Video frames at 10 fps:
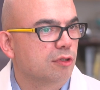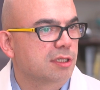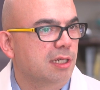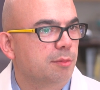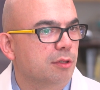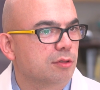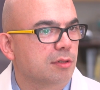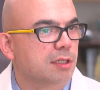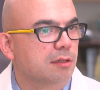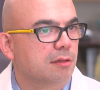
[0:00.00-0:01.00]
It's a lot
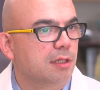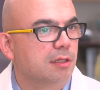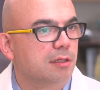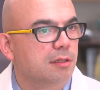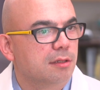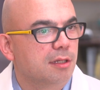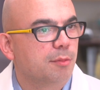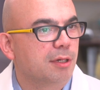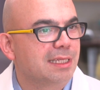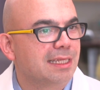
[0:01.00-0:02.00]
cheaper to produce than
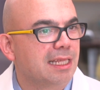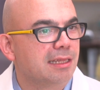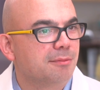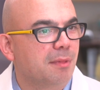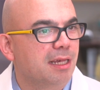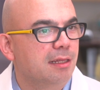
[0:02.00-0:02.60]
animal protein.